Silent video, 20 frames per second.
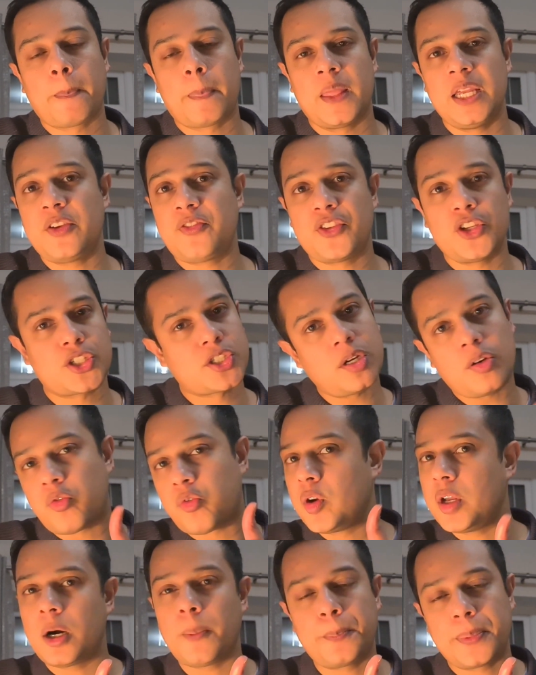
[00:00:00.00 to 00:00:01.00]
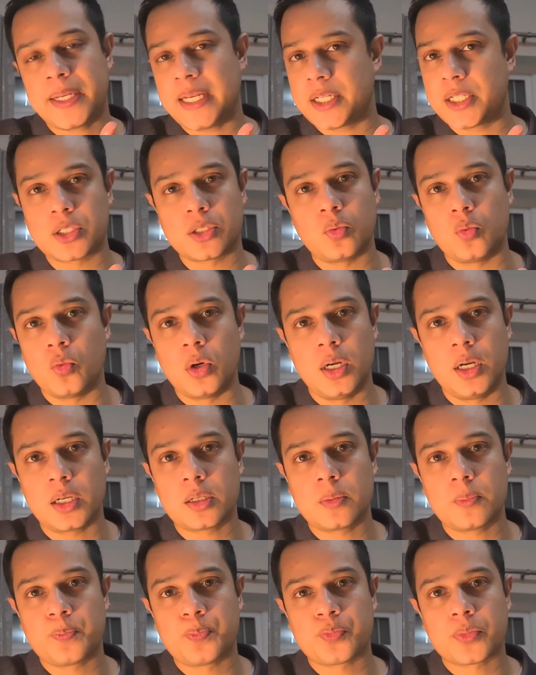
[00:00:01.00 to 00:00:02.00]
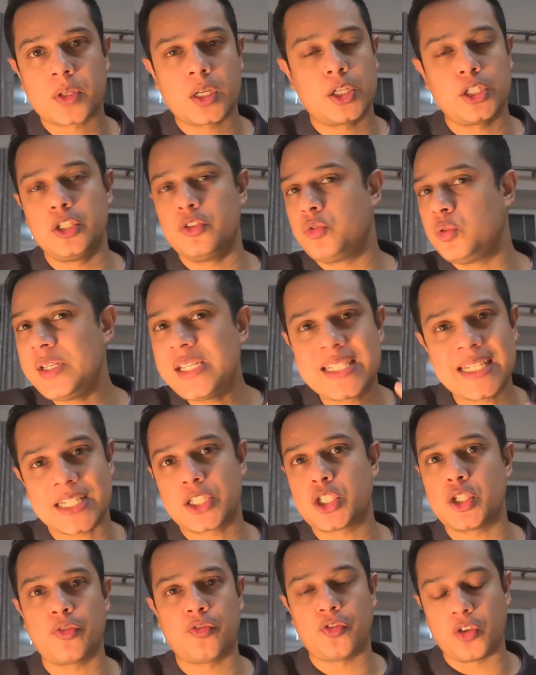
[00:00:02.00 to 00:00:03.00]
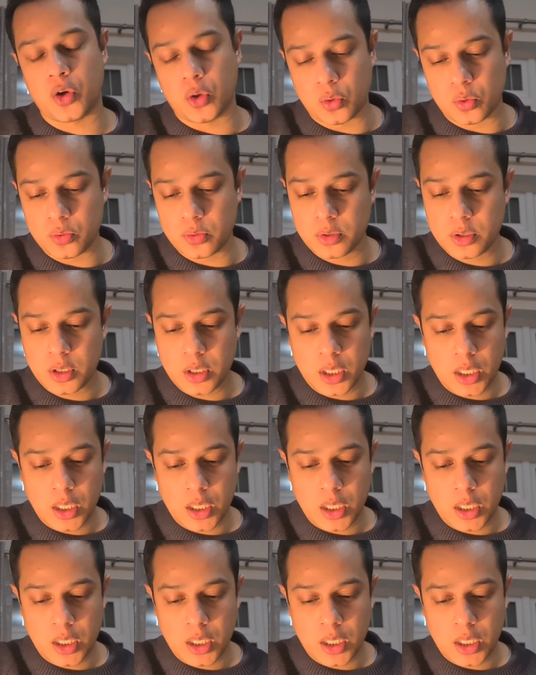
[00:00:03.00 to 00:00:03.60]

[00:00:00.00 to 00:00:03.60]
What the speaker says: if your software update doesn't work, you've reset your phone,